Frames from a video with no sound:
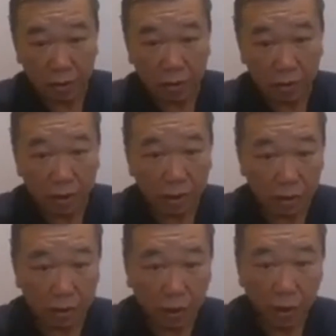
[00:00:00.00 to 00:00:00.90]
you
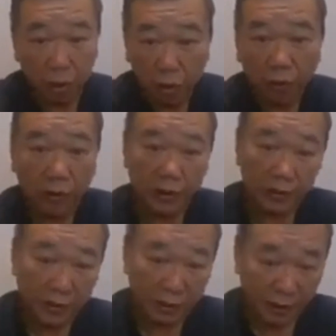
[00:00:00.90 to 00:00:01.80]
need to go for
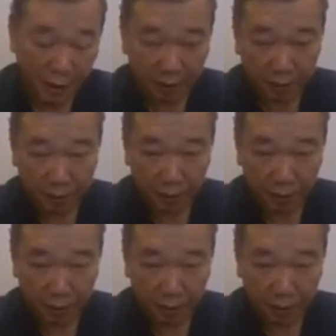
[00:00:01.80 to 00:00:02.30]
civil engineer.